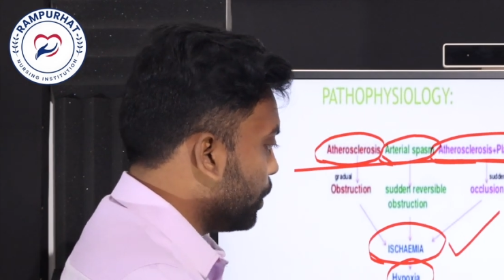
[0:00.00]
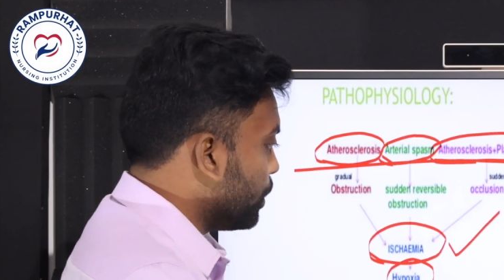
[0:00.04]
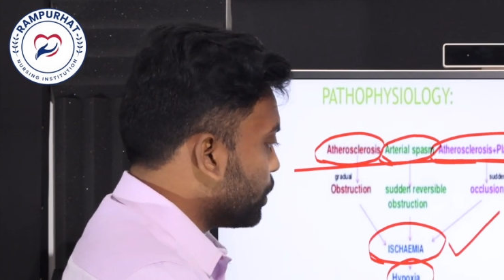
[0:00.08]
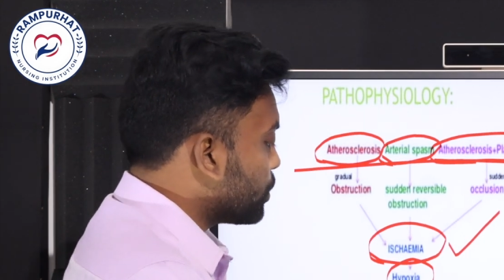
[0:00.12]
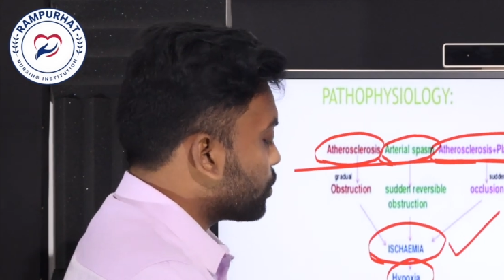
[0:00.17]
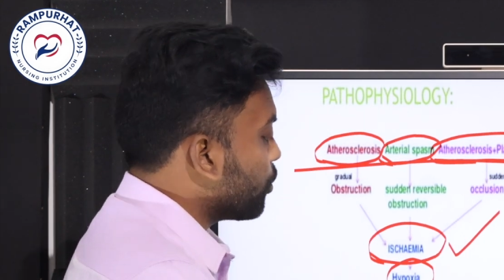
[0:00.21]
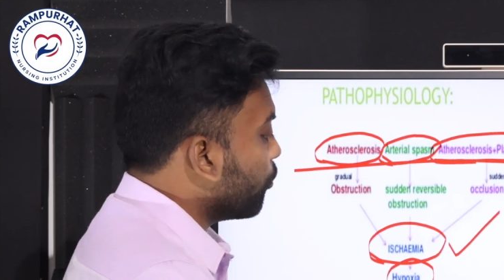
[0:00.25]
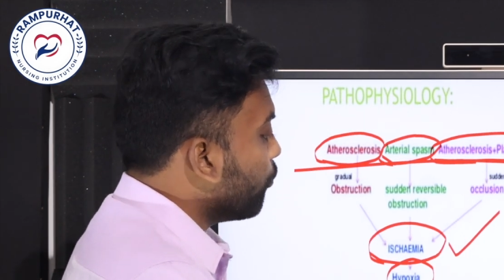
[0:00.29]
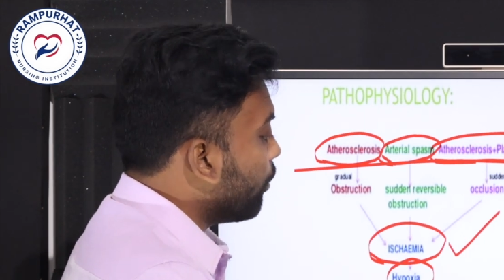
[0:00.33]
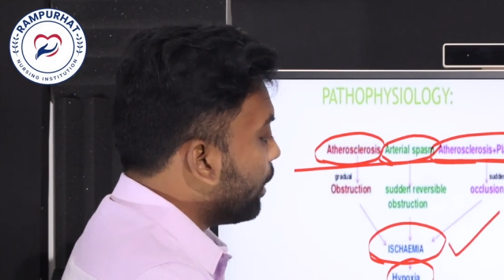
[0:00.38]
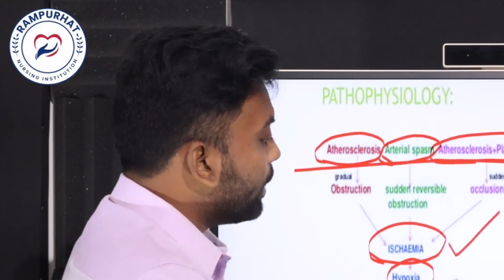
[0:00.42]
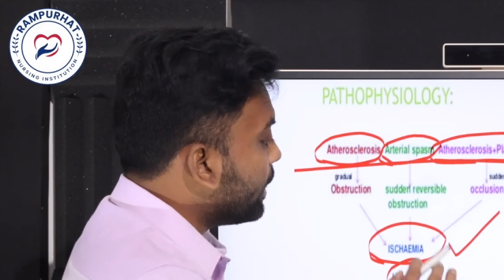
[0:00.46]

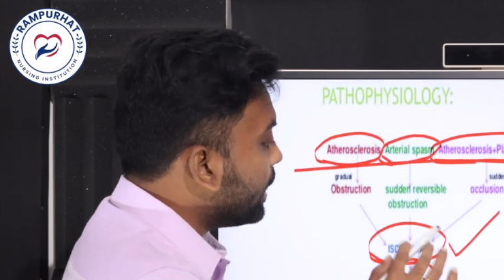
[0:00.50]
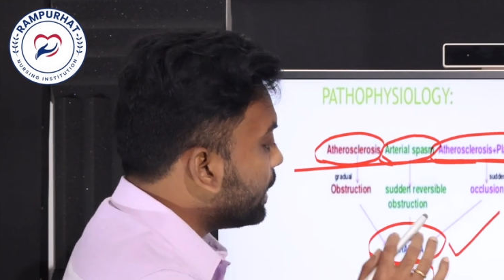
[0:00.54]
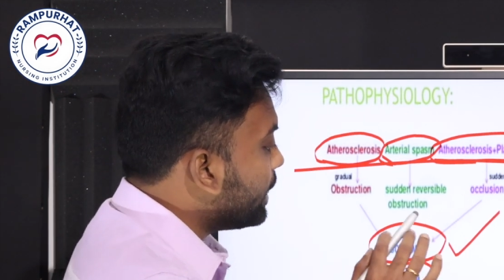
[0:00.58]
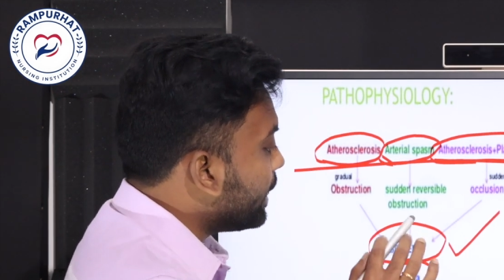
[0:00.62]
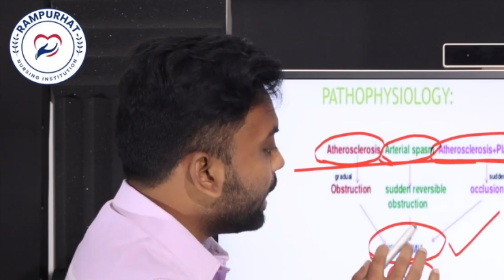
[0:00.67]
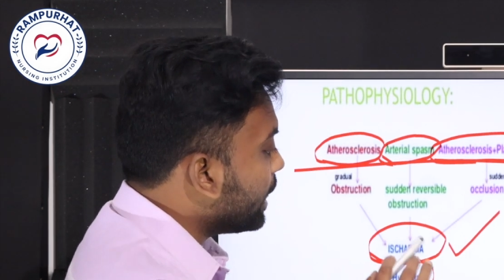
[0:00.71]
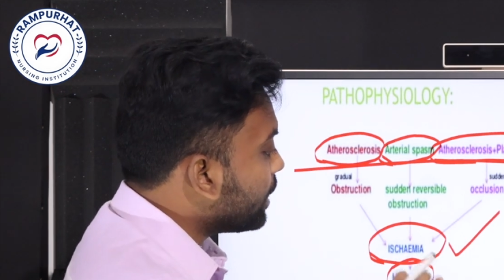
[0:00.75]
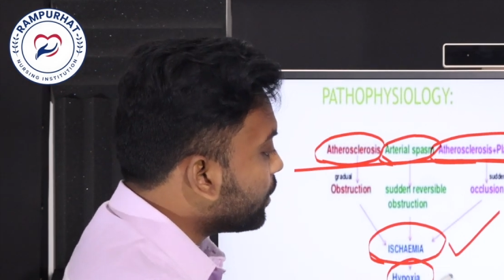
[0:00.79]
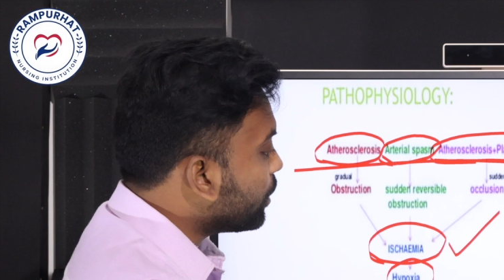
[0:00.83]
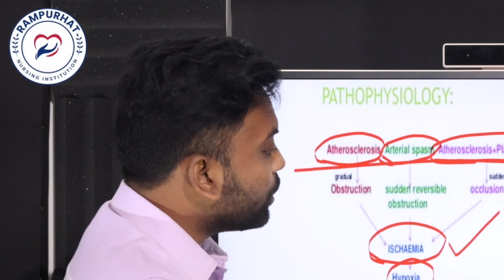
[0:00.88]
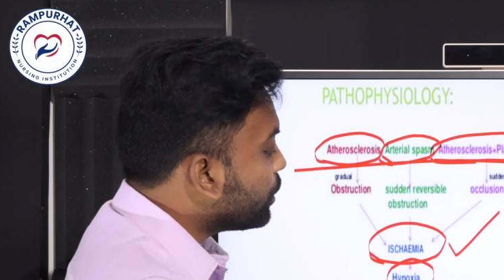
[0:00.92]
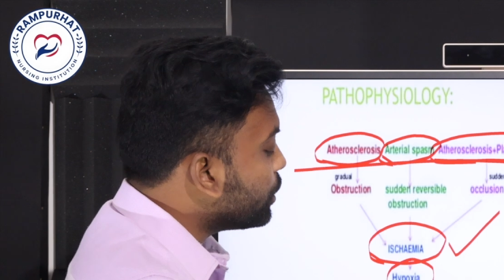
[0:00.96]
So when the
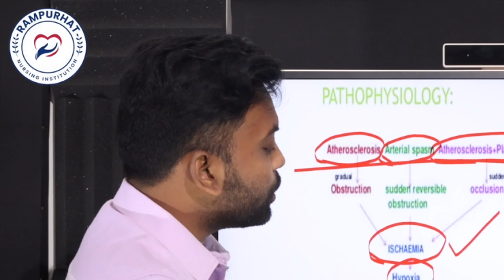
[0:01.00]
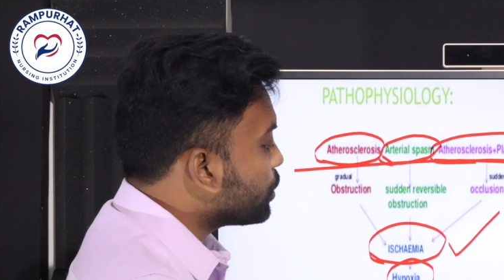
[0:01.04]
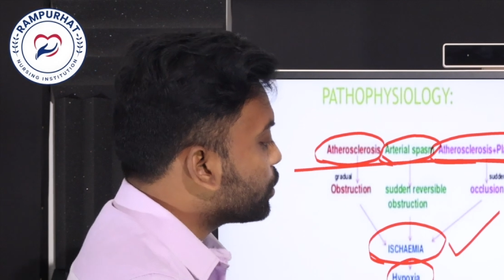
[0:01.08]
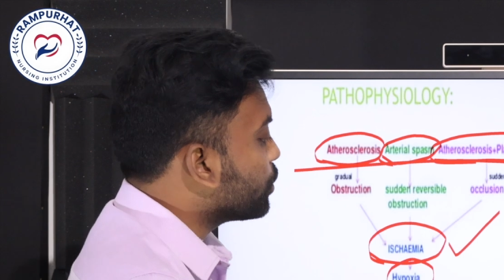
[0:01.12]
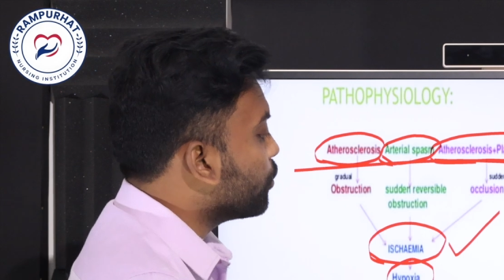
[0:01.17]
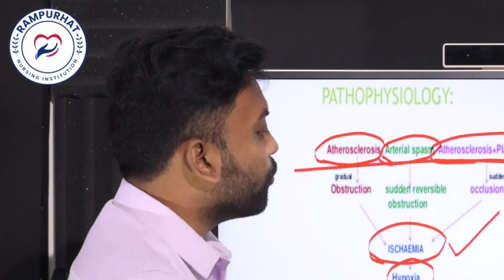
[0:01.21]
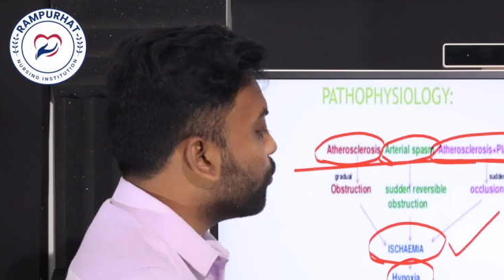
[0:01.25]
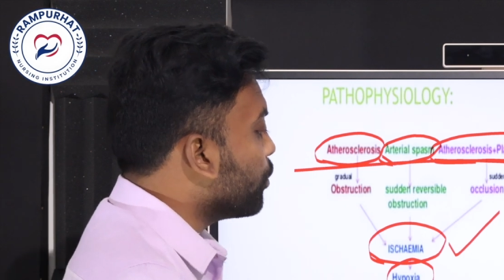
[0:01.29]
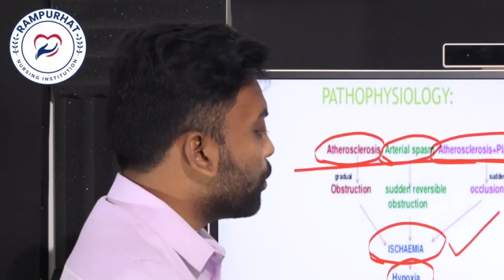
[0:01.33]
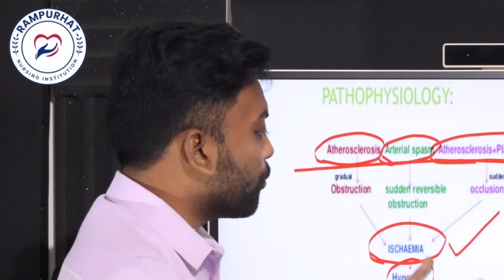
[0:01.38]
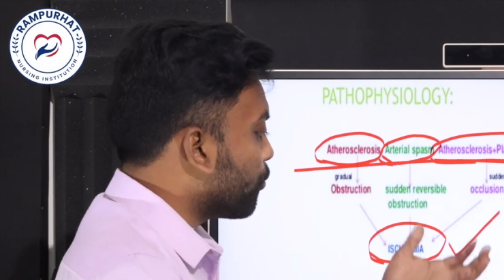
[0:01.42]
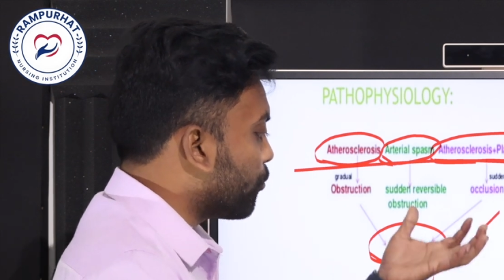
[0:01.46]
death
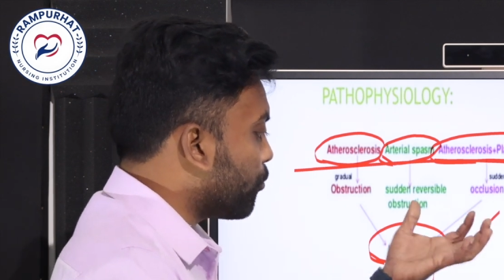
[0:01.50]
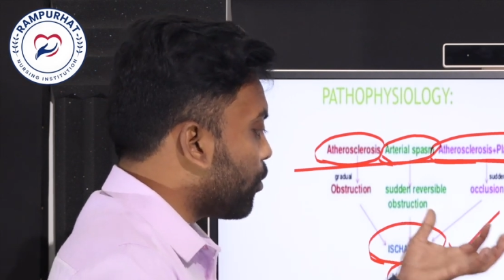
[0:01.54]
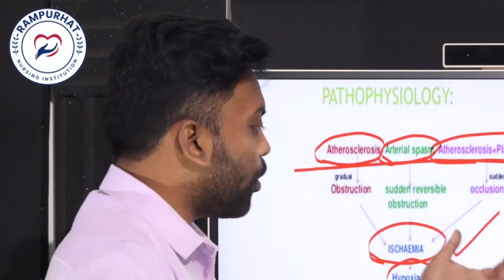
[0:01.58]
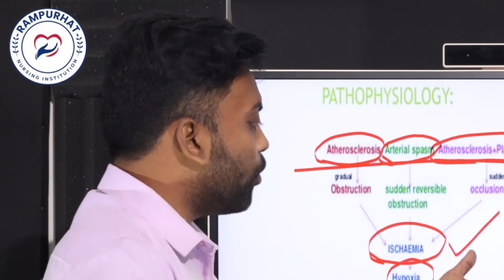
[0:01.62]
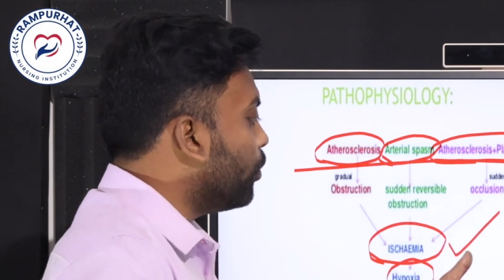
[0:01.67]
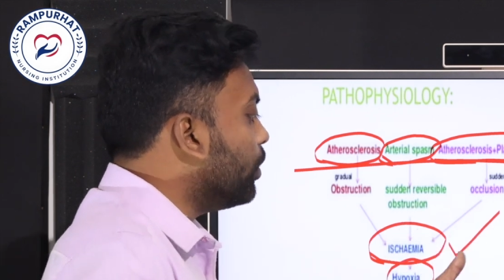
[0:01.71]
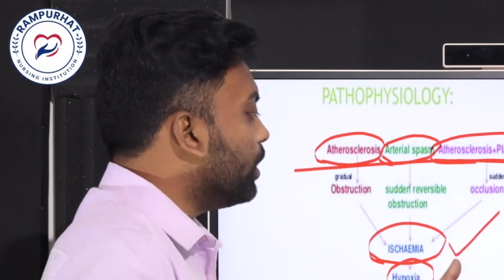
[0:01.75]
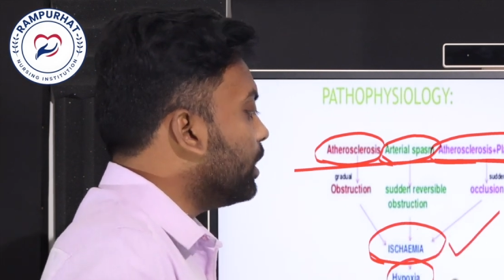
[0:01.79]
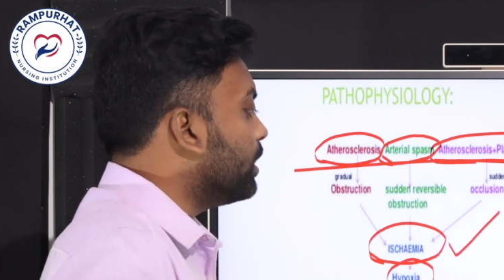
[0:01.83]
tissue we found